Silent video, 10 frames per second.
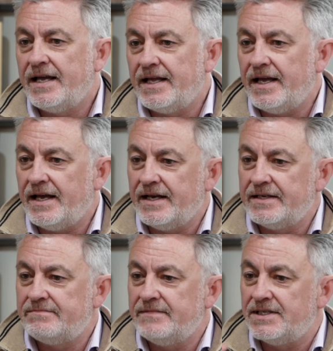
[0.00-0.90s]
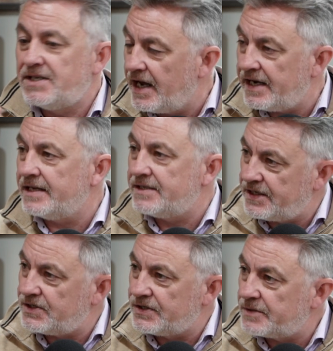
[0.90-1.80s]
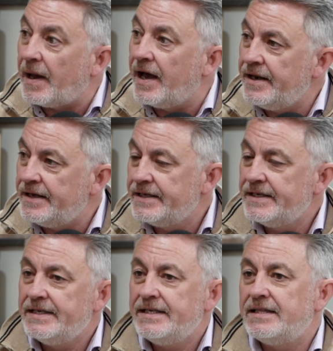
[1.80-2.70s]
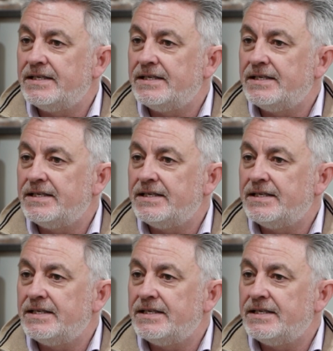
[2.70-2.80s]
a, a, a tiny attention span, mm.